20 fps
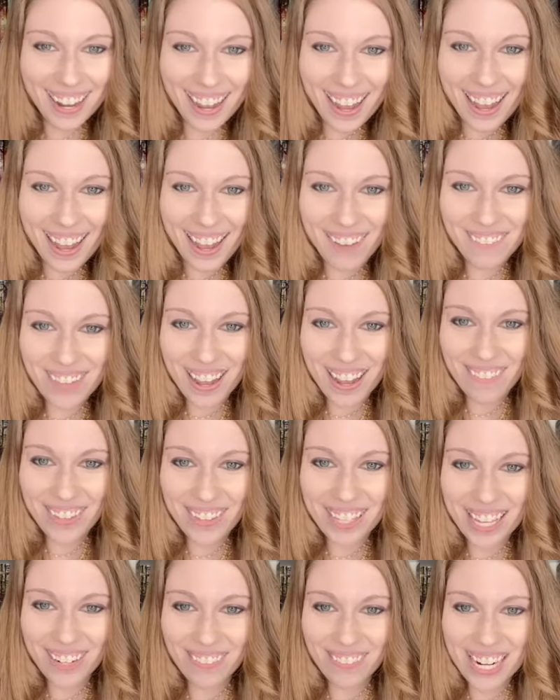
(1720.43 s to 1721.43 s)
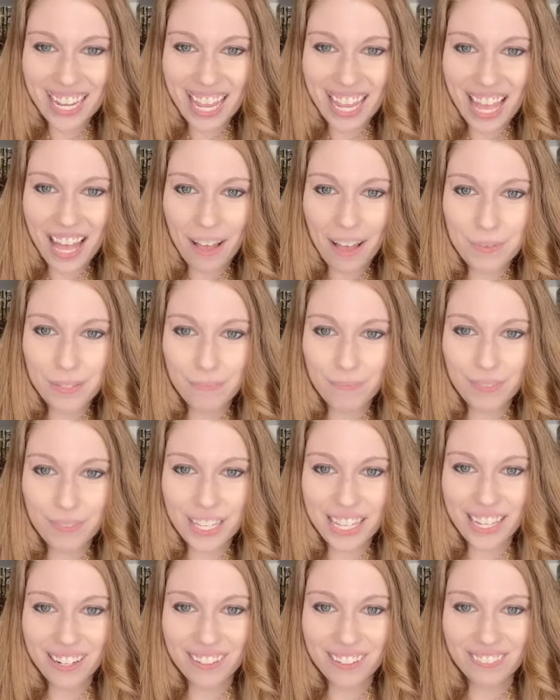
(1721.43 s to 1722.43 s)
Um, I feel like reading helps
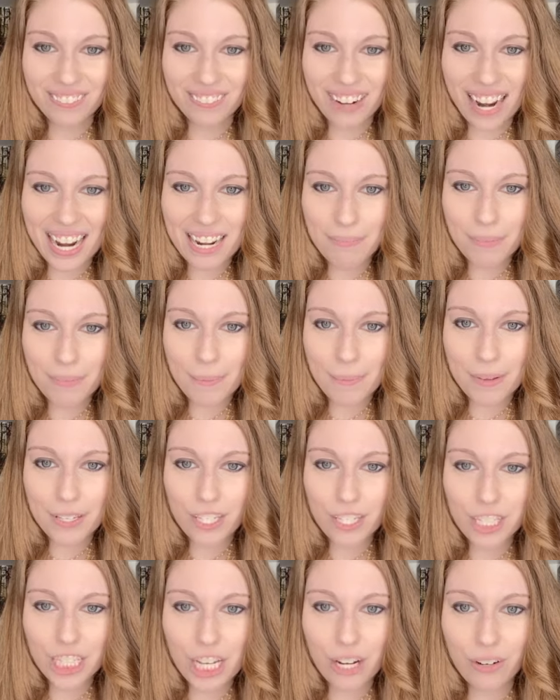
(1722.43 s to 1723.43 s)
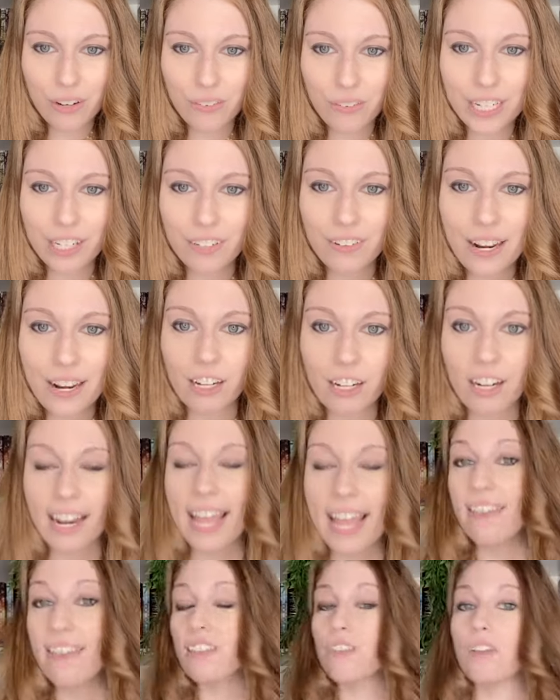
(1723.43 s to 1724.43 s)
me write, but I'm a slow reader writer.
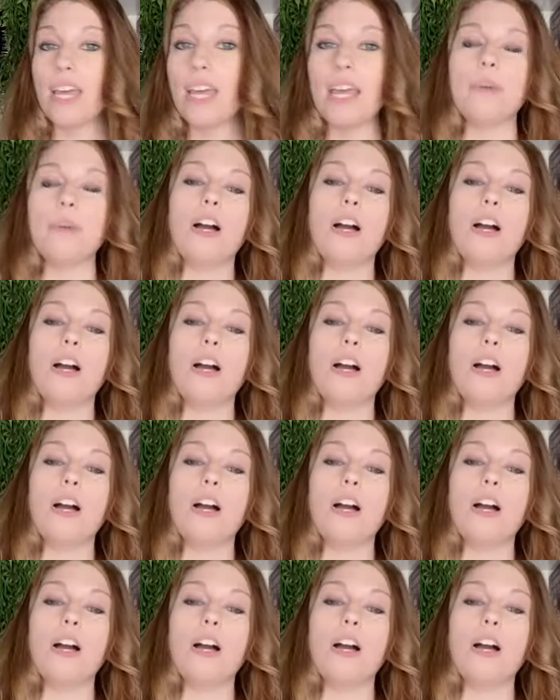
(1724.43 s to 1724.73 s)
Hey, that's okay.